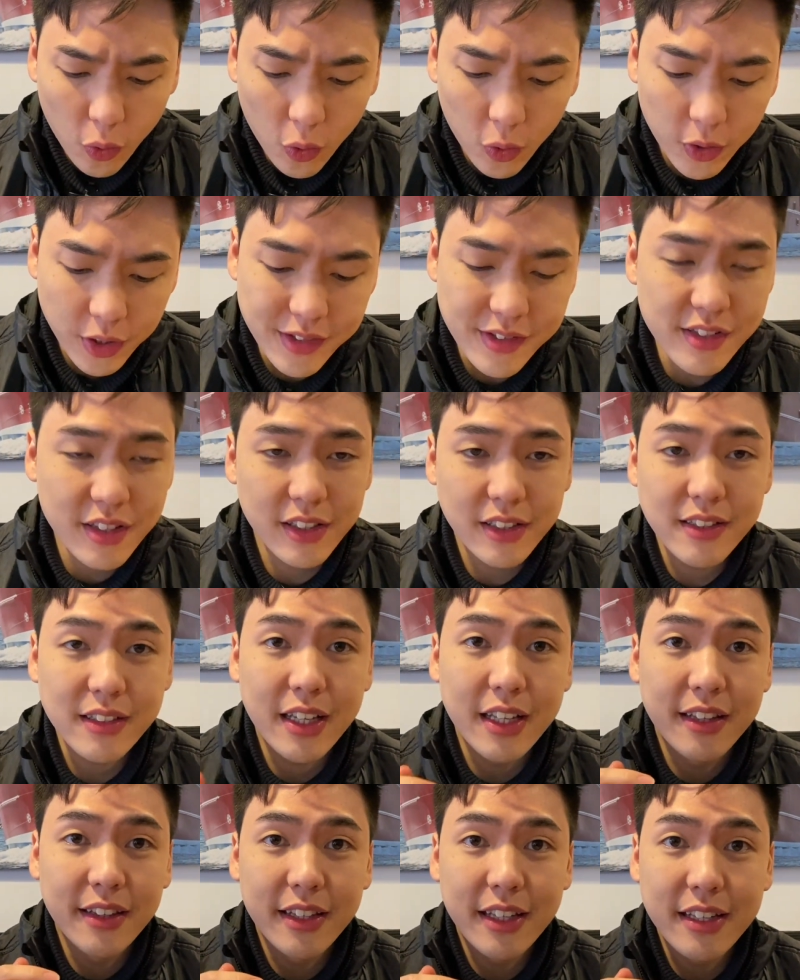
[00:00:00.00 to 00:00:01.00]
oysters
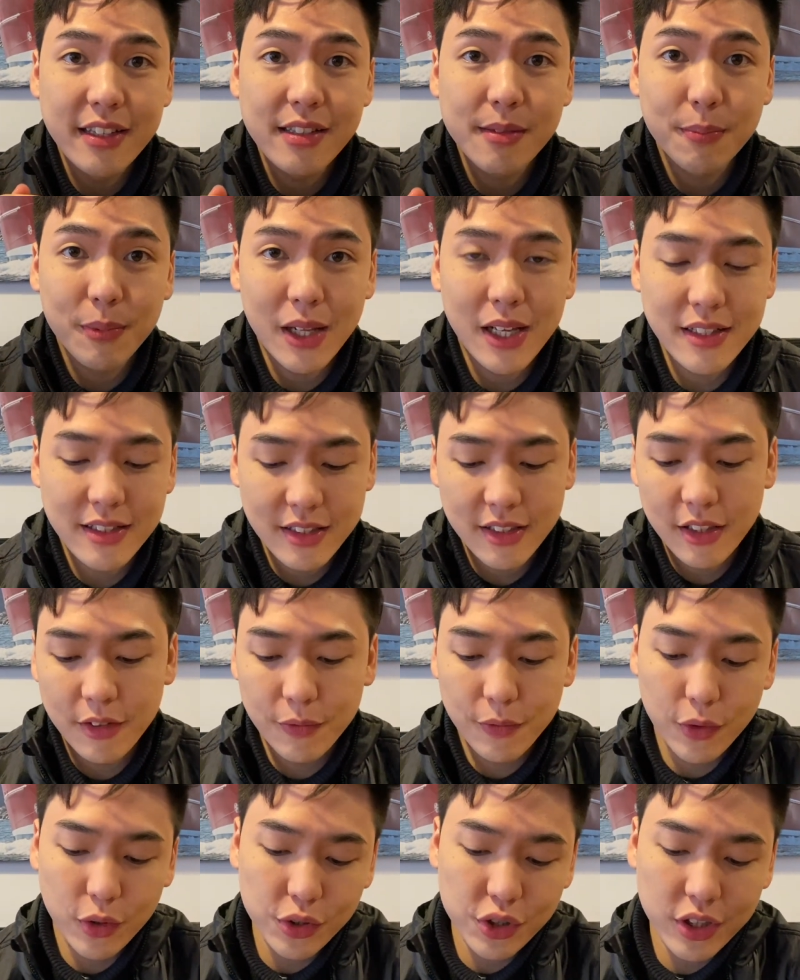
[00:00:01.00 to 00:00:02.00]
in this platter.
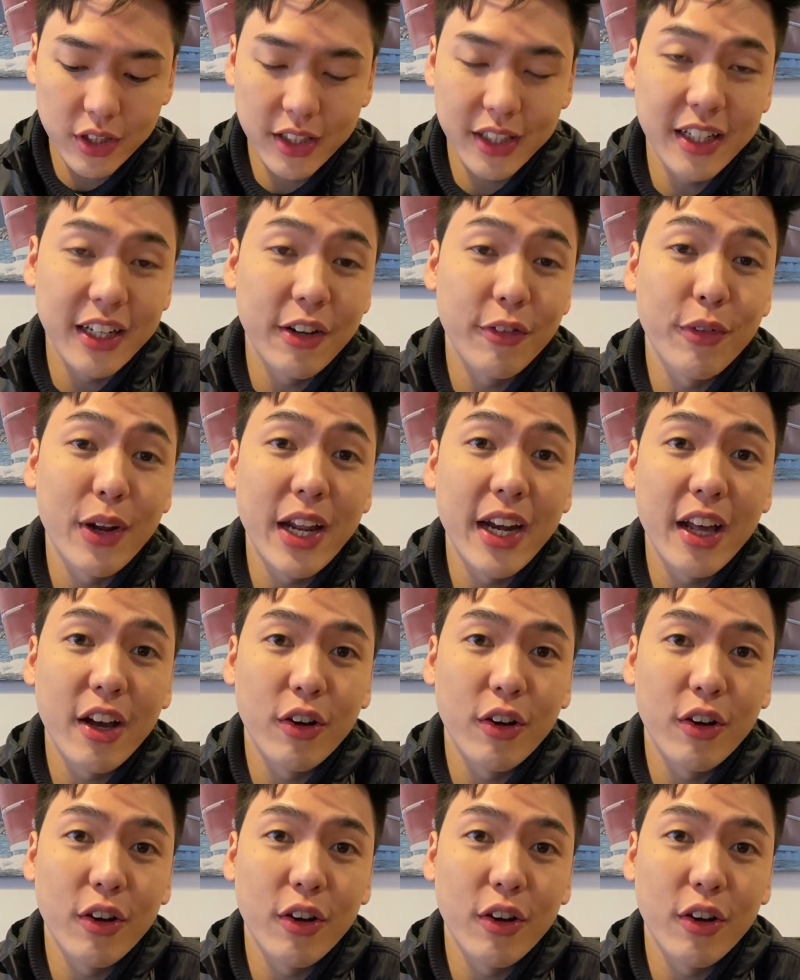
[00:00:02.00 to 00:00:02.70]
Unfortunately, they ran out